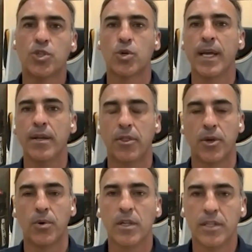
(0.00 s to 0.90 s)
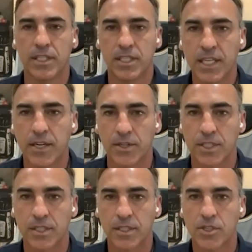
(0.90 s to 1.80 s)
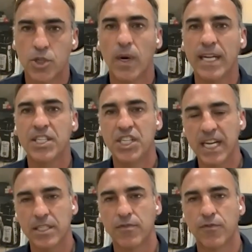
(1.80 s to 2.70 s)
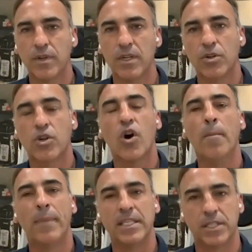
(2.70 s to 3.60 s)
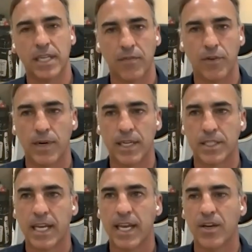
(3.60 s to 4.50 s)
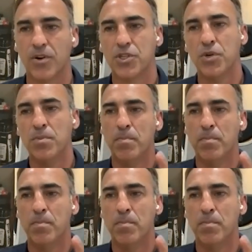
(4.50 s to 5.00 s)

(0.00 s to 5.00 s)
trained through all these years to adjust or compensate, if you want to say, or to,